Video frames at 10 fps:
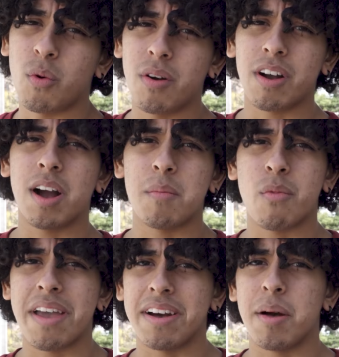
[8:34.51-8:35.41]
will come
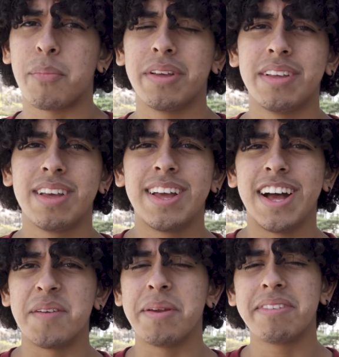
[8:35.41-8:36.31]
right up.
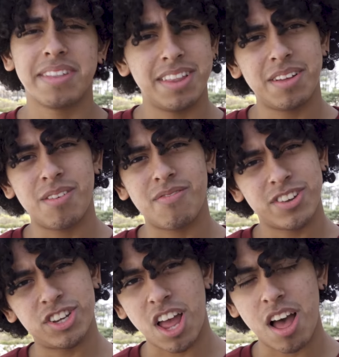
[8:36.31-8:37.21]
Here's a little
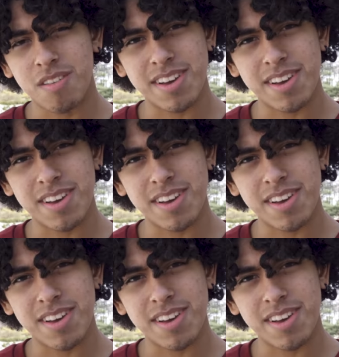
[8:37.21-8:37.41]
shot of